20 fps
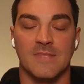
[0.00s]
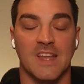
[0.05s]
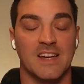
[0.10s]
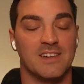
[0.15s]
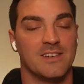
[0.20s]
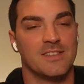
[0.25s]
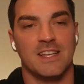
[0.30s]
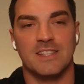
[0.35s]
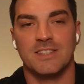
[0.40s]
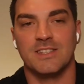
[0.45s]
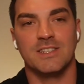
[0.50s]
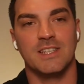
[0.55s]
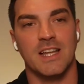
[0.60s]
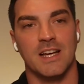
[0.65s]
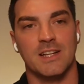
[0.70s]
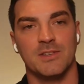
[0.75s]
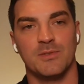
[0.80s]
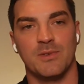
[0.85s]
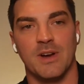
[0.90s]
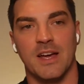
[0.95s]
That's
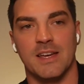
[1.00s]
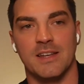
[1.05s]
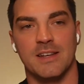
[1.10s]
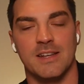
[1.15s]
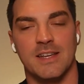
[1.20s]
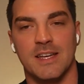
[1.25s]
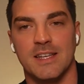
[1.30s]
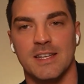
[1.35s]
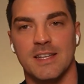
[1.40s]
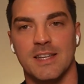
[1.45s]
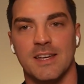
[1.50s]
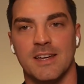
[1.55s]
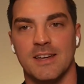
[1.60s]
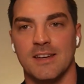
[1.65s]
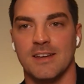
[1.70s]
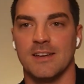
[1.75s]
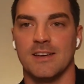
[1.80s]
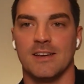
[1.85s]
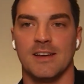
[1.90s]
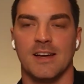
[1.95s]
exactly right. And
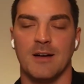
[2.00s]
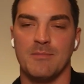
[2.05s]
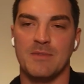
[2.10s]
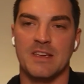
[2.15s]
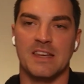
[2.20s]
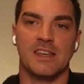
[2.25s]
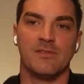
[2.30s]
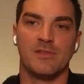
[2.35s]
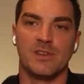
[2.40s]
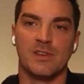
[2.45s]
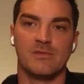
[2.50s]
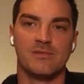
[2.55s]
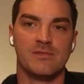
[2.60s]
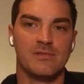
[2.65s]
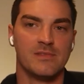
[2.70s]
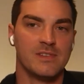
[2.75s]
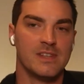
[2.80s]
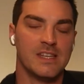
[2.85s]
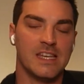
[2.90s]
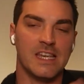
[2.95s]

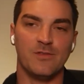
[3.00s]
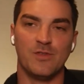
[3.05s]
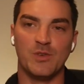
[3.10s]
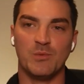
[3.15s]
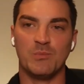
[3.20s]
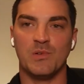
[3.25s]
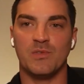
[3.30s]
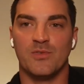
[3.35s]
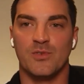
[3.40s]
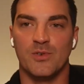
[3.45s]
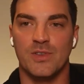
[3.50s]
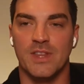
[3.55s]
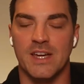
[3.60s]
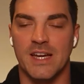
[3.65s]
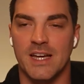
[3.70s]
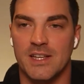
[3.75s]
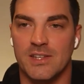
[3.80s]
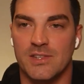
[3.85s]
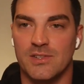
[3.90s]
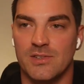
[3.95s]
even before
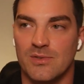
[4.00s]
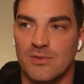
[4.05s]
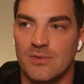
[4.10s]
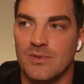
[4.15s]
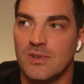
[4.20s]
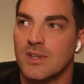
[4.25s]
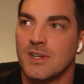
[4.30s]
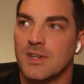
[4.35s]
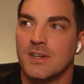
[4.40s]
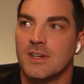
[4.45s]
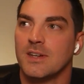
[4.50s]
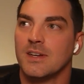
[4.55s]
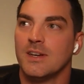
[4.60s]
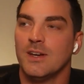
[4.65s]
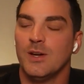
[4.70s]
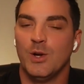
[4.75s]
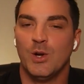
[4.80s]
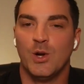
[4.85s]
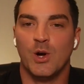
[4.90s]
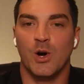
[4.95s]
that, you
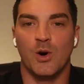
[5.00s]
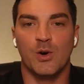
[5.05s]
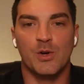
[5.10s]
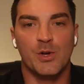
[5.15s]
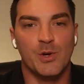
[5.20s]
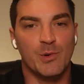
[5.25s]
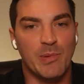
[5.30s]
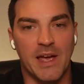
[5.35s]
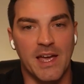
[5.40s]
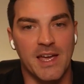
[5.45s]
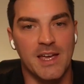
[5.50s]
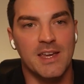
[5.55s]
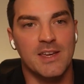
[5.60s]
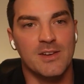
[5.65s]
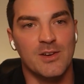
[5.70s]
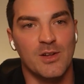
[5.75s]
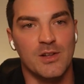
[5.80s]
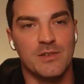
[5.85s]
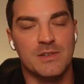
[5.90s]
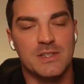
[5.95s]
call your bank and
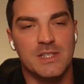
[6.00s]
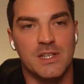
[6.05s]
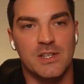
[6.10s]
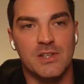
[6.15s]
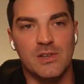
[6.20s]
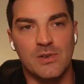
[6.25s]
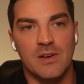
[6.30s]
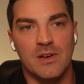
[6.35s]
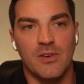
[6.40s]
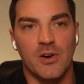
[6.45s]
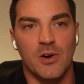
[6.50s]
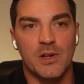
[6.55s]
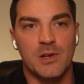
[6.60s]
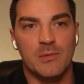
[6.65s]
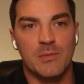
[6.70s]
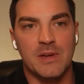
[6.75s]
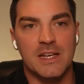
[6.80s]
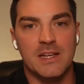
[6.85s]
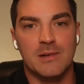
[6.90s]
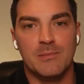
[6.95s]
all of a sudden you have
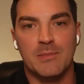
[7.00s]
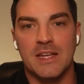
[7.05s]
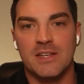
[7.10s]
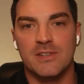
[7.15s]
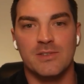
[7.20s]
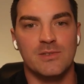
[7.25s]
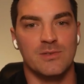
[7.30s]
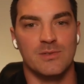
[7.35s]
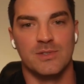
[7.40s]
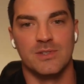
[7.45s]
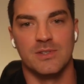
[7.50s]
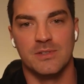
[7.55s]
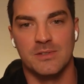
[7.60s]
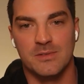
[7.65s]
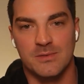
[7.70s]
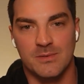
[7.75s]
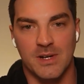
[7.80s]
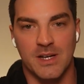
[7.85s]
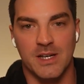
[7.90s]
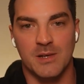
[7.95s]
automated menus,
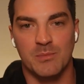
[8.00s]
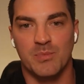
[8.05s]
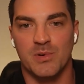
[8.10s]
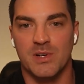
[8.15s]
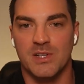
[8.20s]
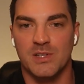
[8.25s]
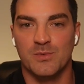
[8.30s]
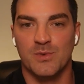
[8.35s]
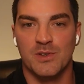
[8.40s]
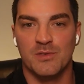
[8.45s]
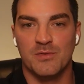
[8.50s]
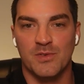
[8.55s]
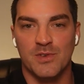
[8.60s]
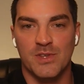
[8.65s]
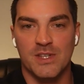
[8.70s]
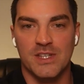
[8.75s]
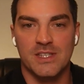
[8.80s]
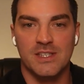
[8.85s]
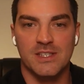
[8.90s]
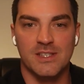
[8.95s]
right? Press 1 for
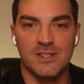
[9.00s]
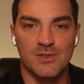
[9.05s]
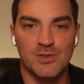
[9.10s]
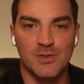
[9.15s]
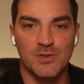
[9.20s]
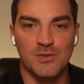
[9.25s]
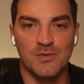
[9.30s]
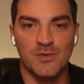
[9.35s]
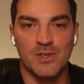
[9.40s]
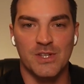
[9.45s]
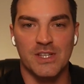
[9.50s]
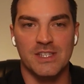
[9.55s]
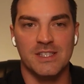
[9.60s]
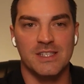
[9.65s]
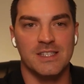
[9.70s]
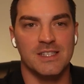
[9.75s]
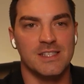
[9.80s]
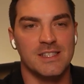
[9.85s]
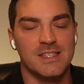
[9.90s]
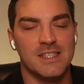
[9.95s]
this and 2 for
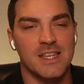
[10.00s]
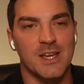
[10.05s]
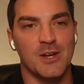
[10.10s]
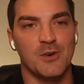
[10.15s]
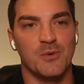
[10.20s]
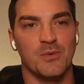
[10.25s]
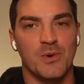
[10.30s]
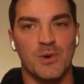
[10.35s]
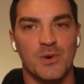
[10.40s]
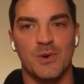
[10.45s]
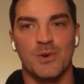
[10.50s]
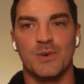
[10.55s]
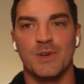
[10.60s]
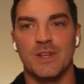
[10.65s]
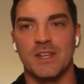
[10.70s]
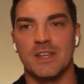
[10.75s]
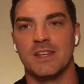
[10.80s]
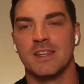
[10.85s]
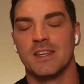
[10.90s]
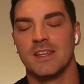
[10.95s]
this and say a word.
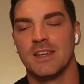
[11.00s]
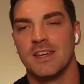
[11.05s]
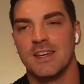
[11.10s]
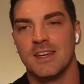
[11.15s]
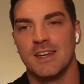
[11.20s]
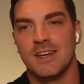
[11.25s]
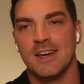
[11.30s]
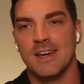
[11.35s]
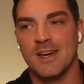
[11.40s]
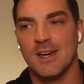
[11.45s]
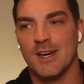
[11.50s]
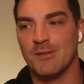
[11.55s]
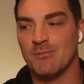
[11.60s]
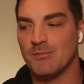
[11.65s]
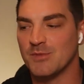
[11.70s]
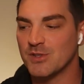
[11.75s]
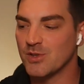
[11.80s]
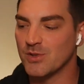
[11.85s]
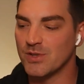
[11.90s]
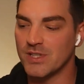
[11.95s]
And
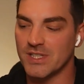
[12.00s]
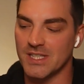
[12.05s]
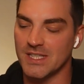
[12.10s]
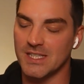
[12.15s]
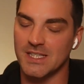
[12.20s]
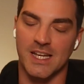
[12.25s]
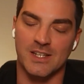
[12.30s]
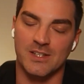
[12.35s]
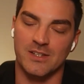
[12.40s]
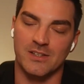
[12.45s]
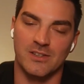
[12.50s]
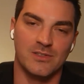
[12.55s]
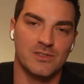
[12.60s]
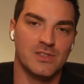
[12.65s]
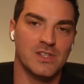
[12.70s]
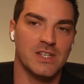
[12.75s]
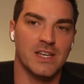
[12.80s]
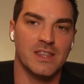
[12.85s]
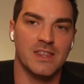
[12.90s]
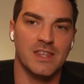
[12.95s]
so this is
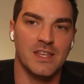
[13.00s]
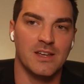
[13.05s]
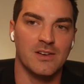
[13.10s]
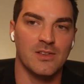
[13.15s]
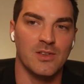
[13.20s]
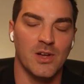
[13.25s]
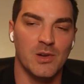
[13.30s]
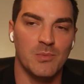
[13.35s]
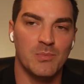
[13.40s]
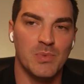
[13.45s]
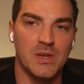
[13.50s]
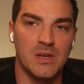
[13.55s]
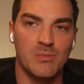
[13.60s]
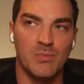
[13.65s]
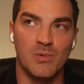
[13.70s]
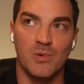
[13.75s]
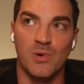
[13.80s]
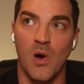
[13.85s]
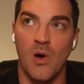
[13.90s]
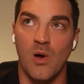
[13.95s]
technology I think a lot of
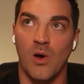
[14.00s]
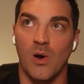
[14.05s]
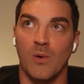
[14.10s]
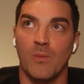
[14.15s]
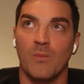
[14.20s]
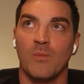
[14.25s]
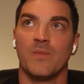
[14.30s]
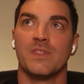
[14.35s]
people are